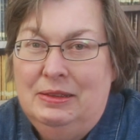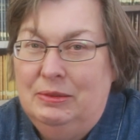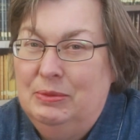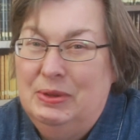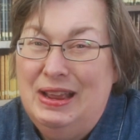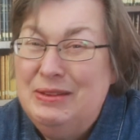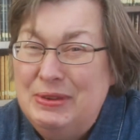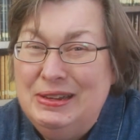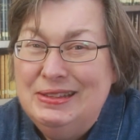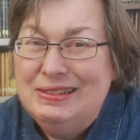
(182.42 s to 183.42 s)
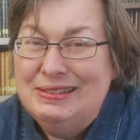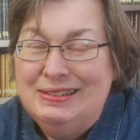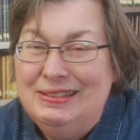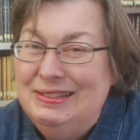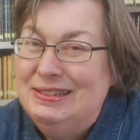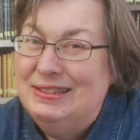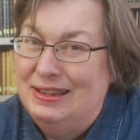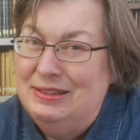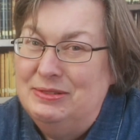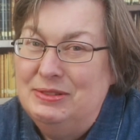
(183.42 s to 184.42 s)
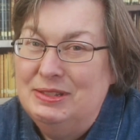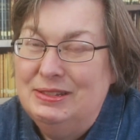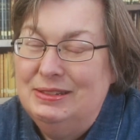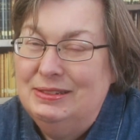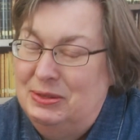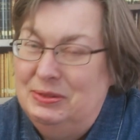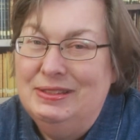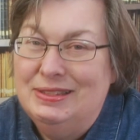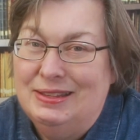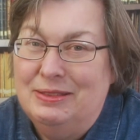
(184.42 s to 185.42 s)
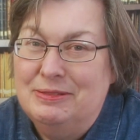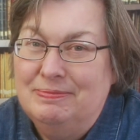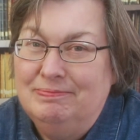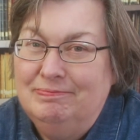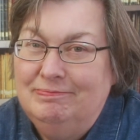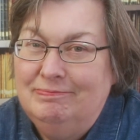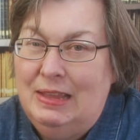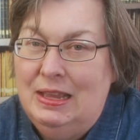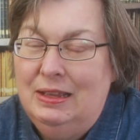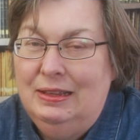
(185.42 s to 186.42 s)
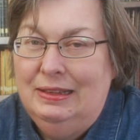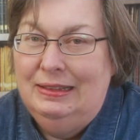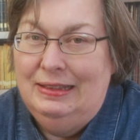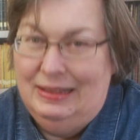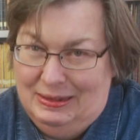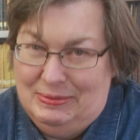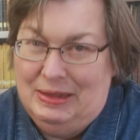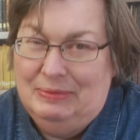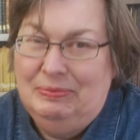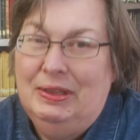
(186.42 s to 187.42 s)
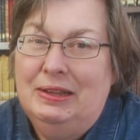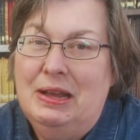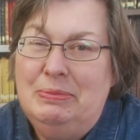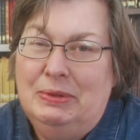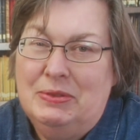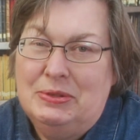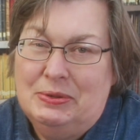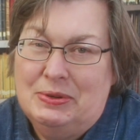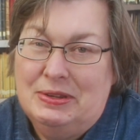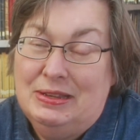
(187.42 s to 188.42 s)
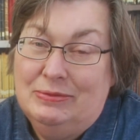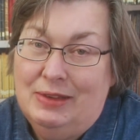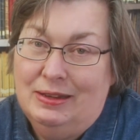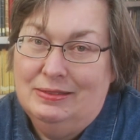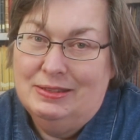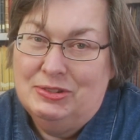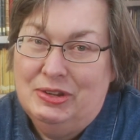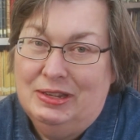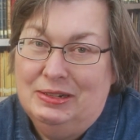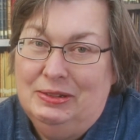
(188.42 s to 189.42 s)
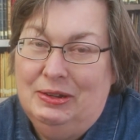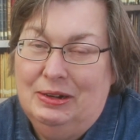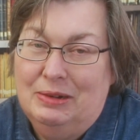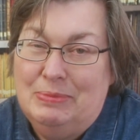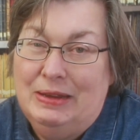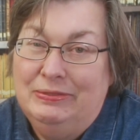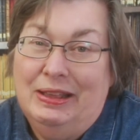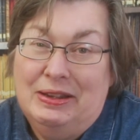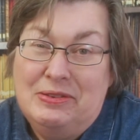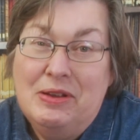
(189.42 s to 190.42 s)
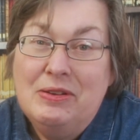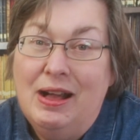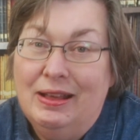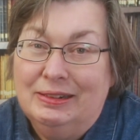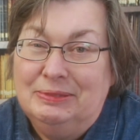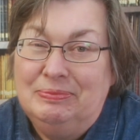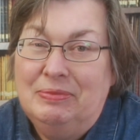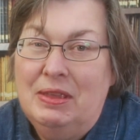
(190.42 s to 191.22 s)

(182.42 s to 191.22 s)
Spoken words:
when I read it, it sounds totally Southern. Anyway, a couple of the stories I've read on this channel are by Flannery O'Connor.